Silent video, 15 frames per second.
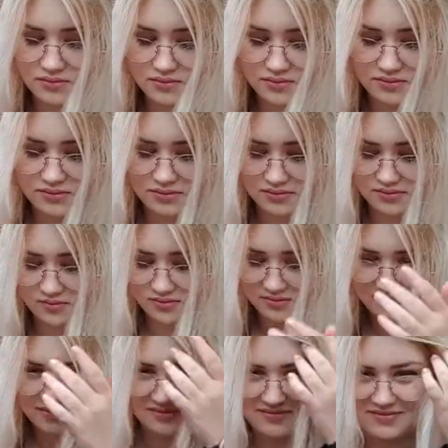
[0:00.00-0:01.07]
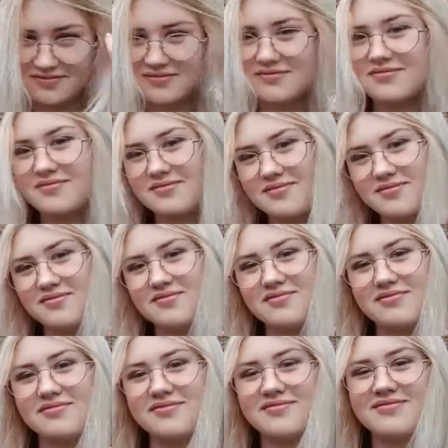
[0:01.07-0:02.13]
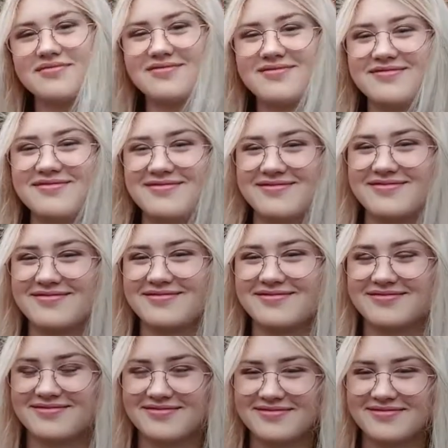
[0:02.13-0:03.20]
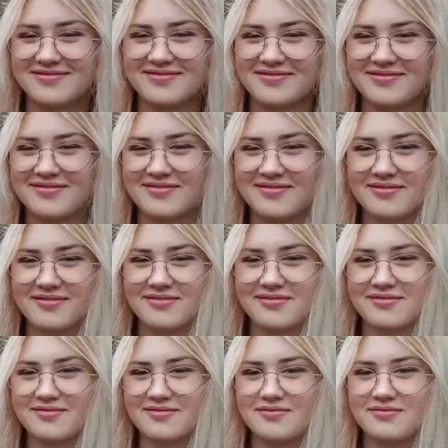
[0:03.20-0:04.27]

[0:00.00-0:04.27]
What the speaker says: (not speaking)